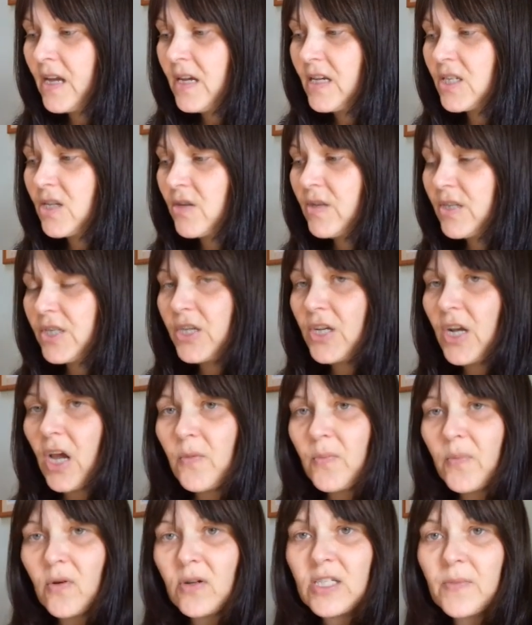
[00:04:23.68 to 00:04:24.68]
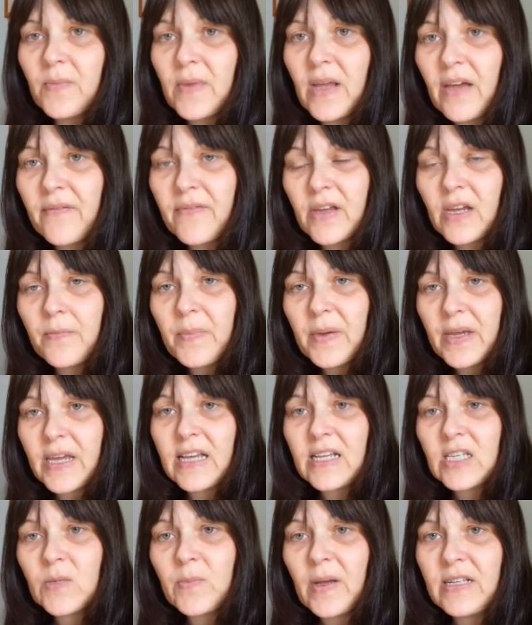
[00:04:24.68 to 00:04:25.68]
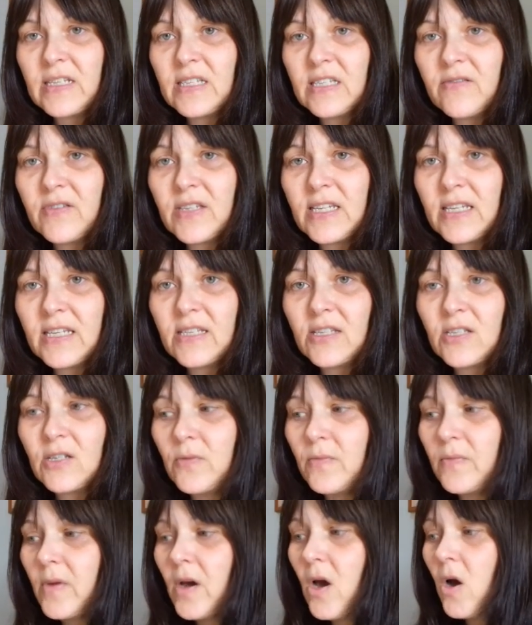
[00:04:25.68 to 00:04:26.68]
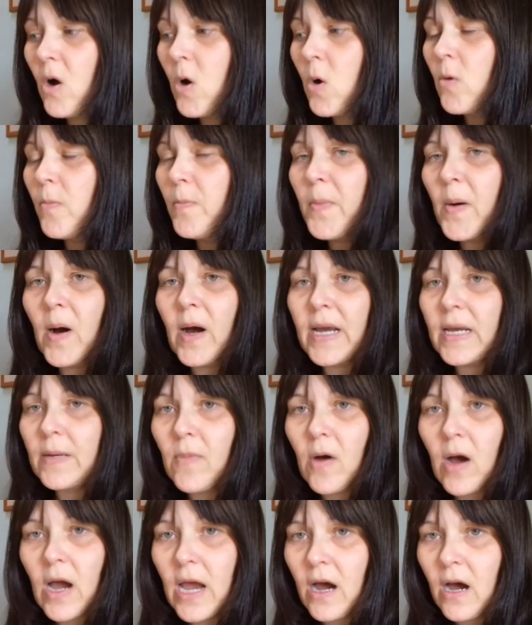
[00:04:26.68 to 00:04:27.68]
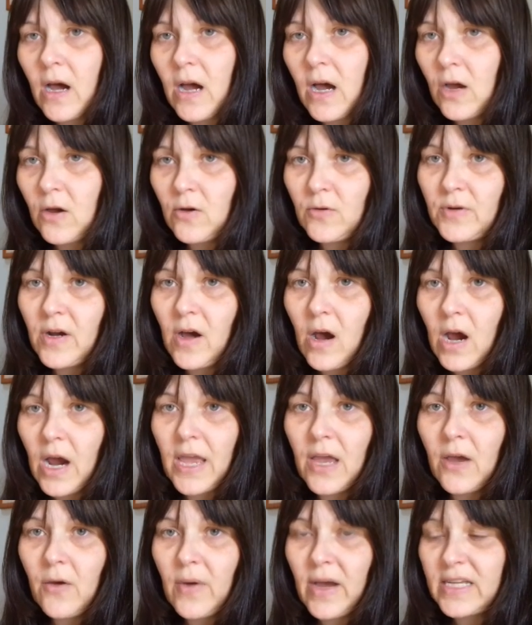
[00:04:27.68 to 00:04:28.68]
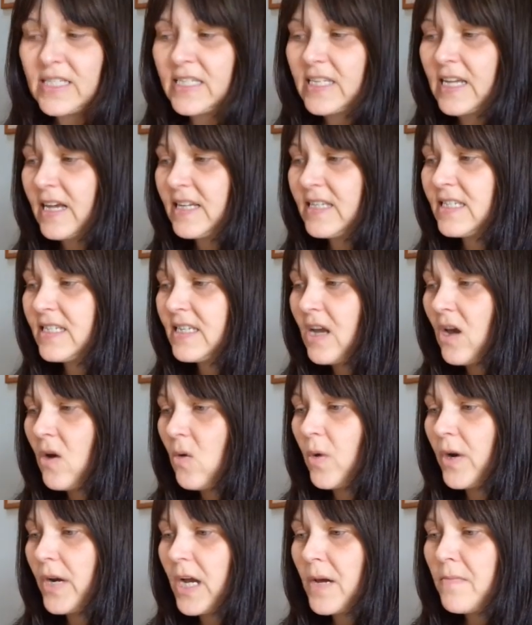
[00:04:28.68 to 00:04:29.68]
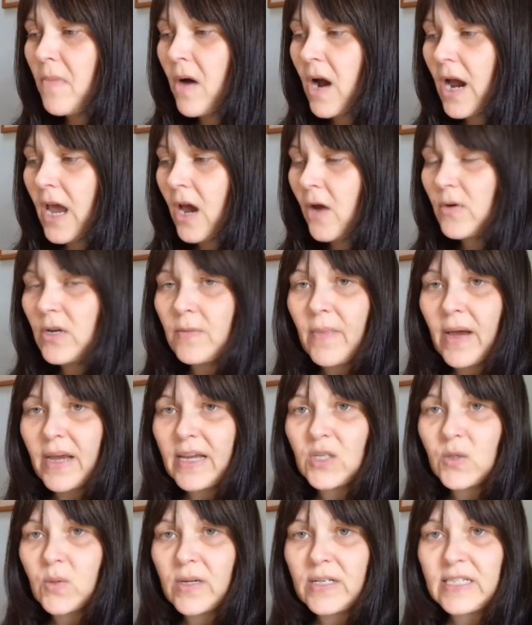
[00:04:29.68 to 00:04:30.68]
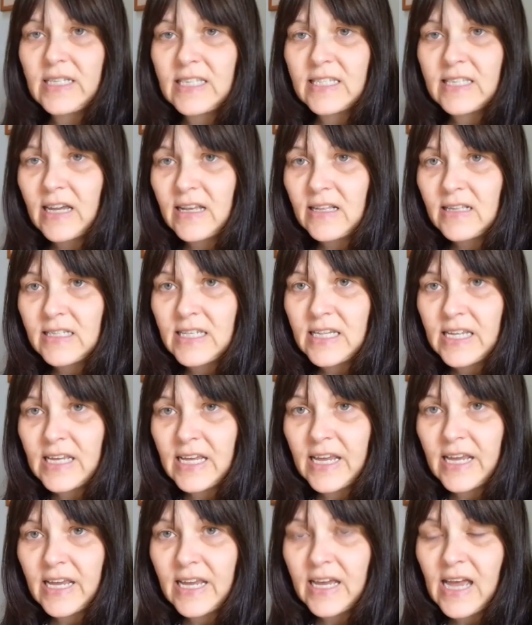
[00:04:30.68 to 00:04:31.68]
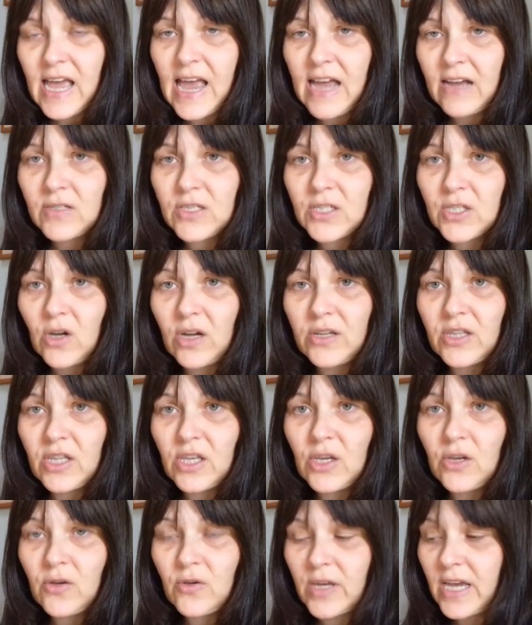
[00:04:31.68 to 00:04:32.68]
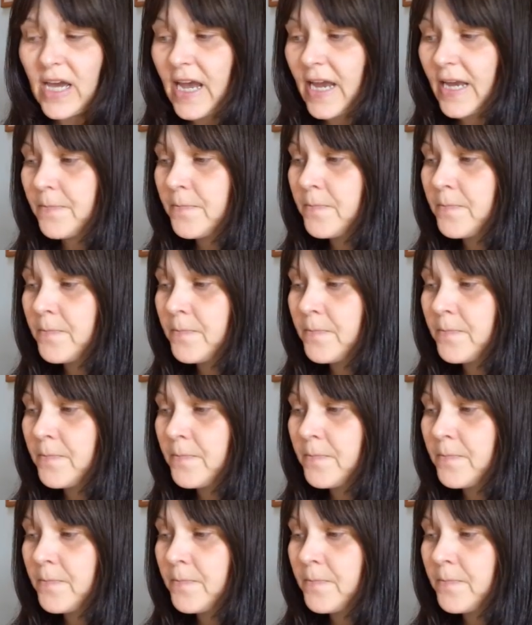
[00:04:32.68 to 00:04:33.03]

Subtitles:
so there's no point in me having a big expensive system or buying my own IOSS when I might only make 20 sales a year outside the UK.